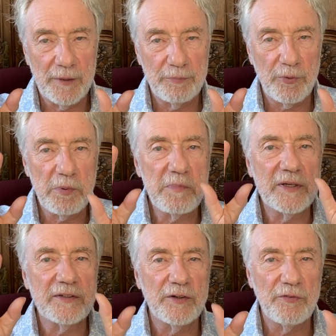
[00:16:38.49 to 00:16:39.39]

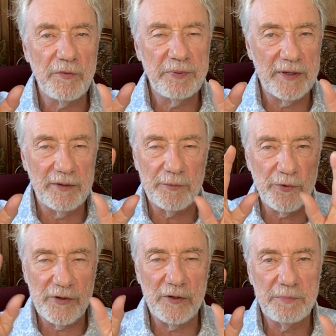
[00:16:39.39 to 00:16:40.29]
probability of appearing
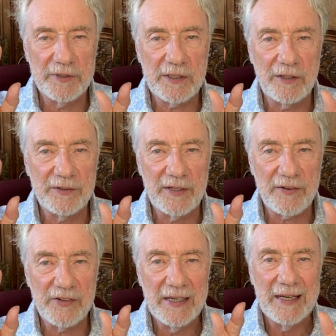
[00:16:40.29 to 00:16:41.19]
within a particular text,